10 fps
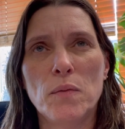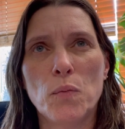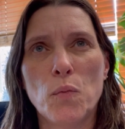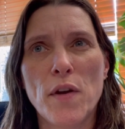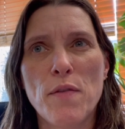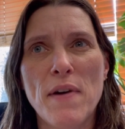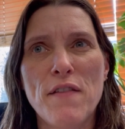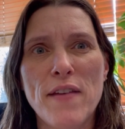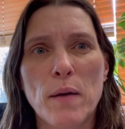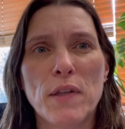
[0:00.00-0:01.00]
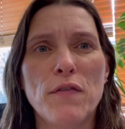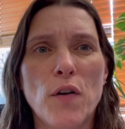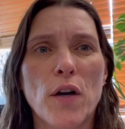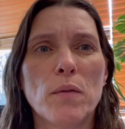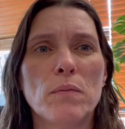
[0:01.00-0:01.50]
with my family
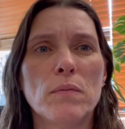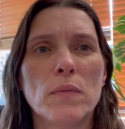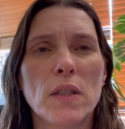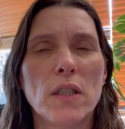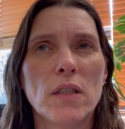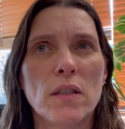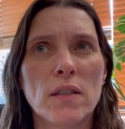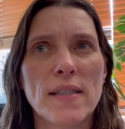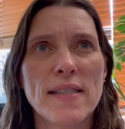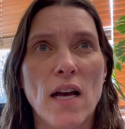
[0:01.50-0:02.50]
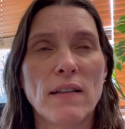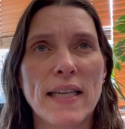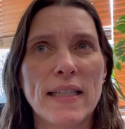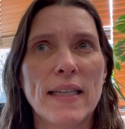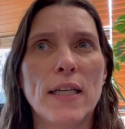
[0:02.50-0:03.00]
farm
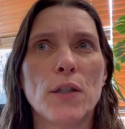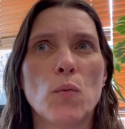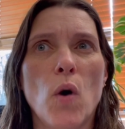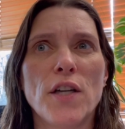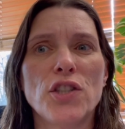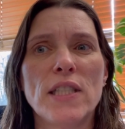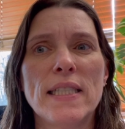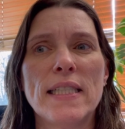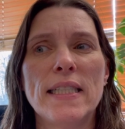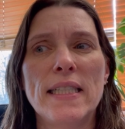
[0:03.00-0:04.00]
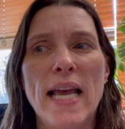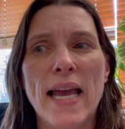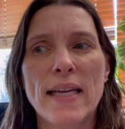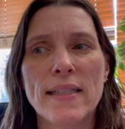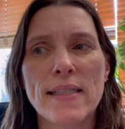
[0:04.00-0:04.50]
selling here in Washington,
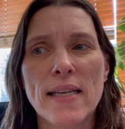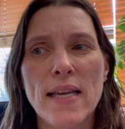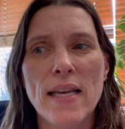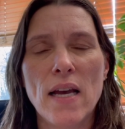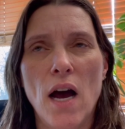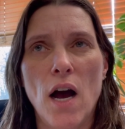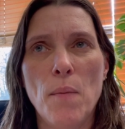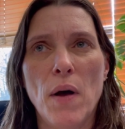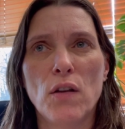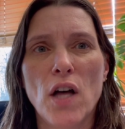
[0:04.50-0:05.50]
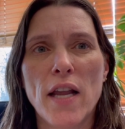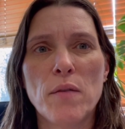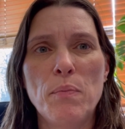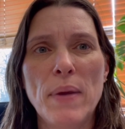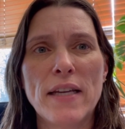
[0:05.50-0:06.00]
and a lot
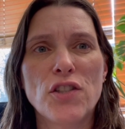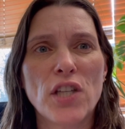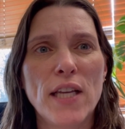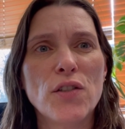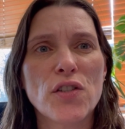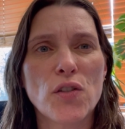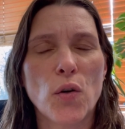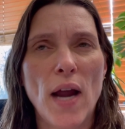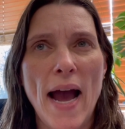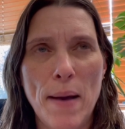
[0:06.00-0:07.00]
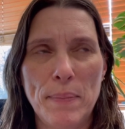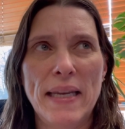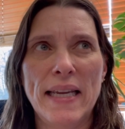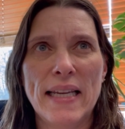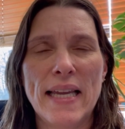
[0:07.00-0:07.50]
of big changes are
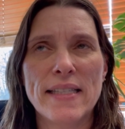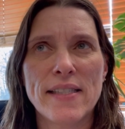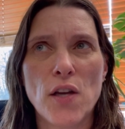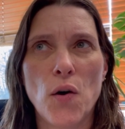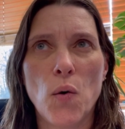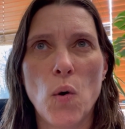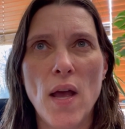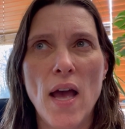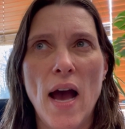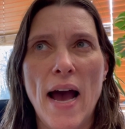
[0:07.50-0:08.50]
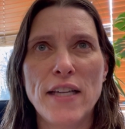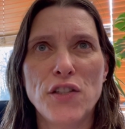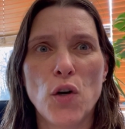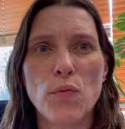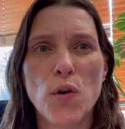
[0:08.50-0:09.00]
happening. And so I
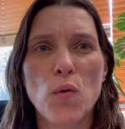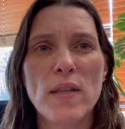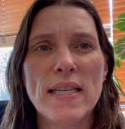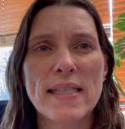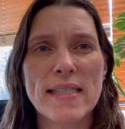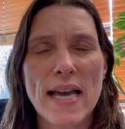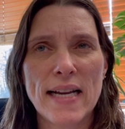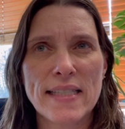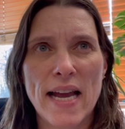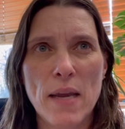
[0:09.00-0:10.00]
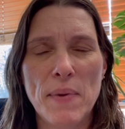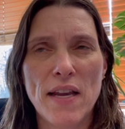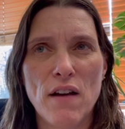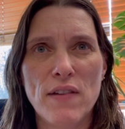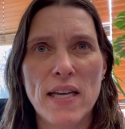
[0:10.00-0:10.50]
don't know the exact timing
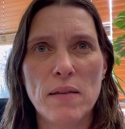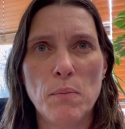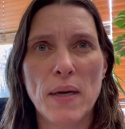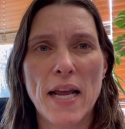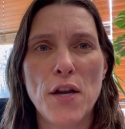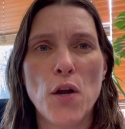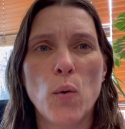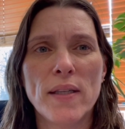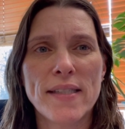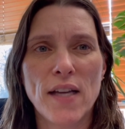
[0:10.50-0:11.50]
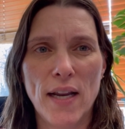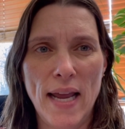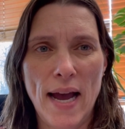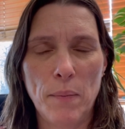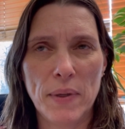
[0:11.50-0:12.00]
of it, but I know it's going to
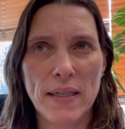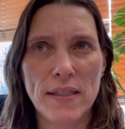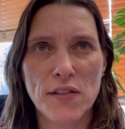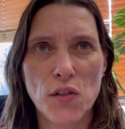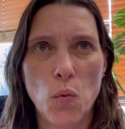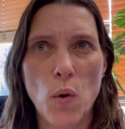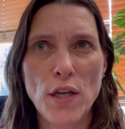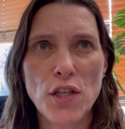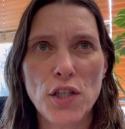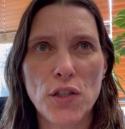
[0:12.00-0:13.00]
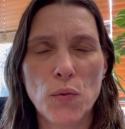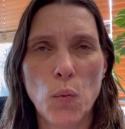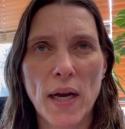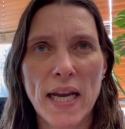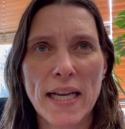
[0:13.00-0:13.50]
happen. And so
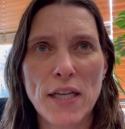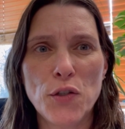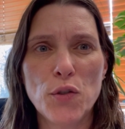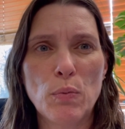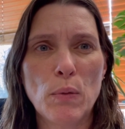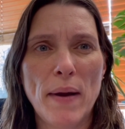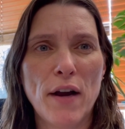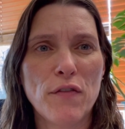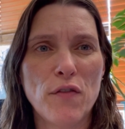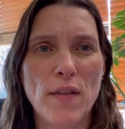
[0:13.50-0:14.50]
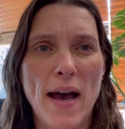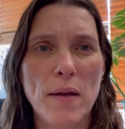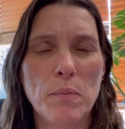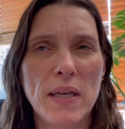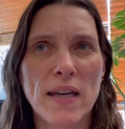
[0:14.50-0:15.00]
what can I do to prepare for
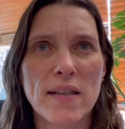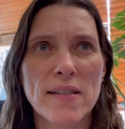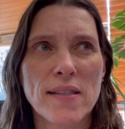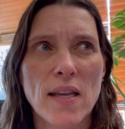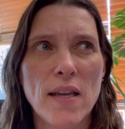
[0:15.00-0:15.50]
that? Because